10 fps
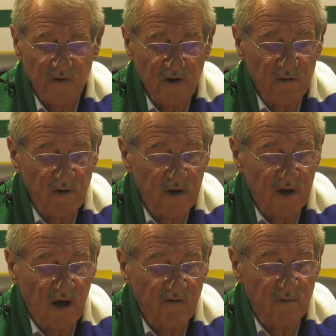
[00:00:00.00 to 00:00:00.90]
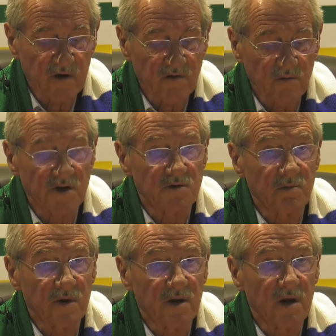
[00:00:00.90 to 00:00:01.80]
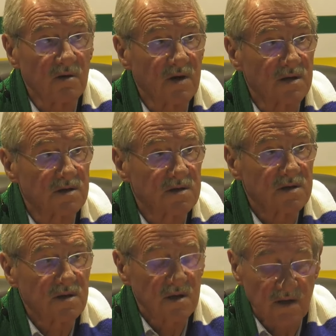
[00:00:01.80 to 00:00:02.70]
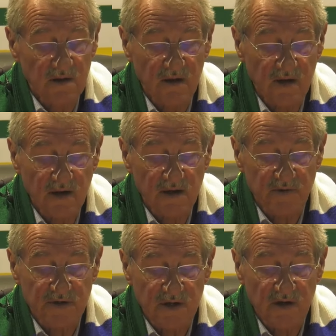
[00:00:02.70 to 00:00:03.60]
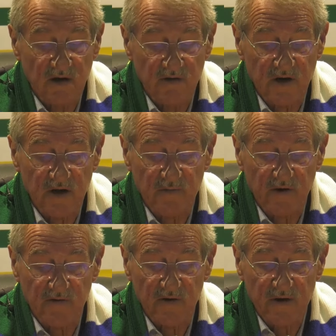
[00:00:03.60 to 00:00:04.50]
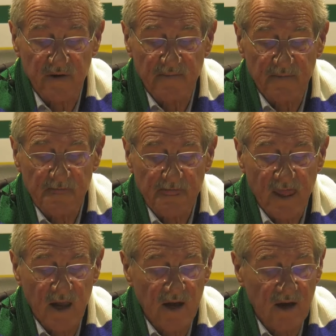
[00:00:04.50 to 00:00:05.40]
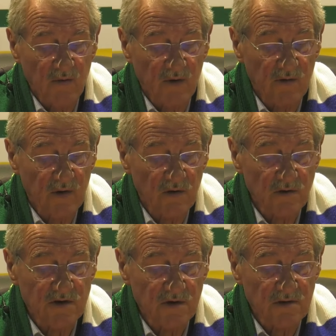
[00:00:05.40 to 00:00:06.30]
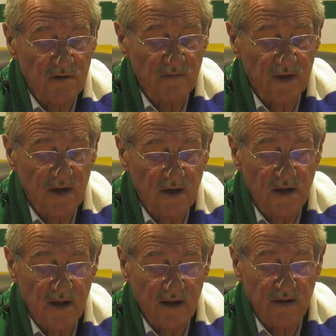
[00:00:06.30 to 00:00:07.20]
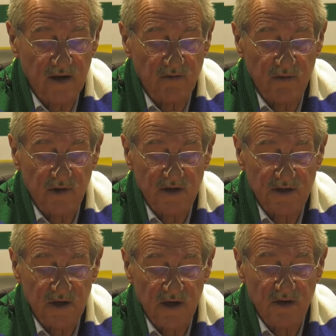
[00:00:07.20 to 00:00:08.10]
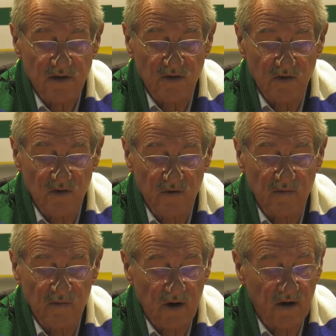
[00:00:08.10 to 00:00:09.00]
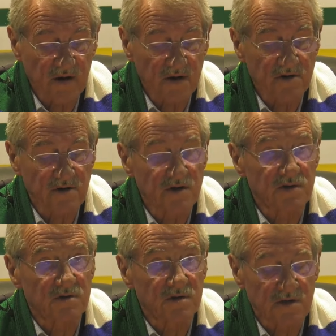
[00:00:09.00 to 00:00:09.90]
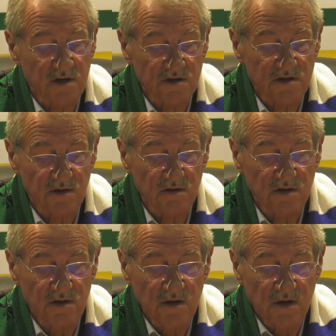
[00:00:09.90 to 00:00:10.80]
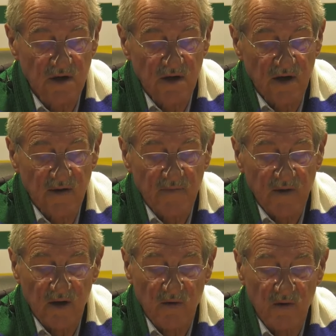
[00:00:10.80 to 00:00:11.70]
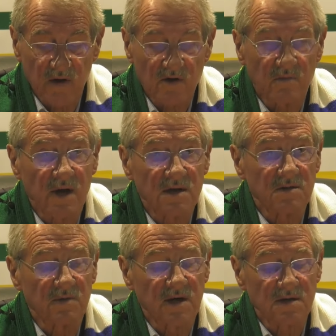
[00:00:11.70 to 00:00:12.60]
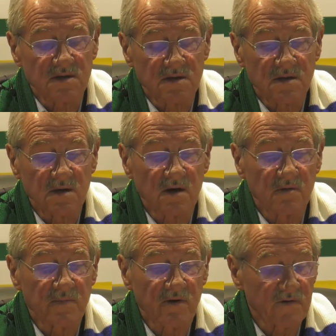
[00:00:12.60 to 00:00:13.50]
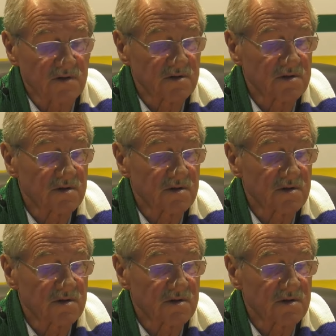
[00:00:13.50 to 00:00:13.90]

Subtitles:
Namibian government, which will be no less than 80% of the net profit. We will also make it clear that we will decide to whom our natural resources are sold in order to maximize our profits.